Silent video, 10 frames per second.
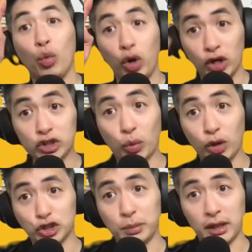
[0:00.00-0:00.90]
Here's a
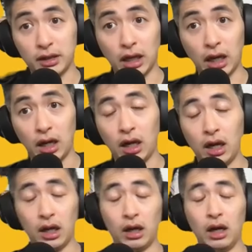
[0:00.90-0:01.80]
Will Smith uh,
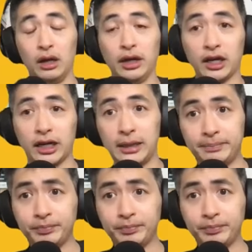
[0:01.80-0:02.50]
uh, uh nugget.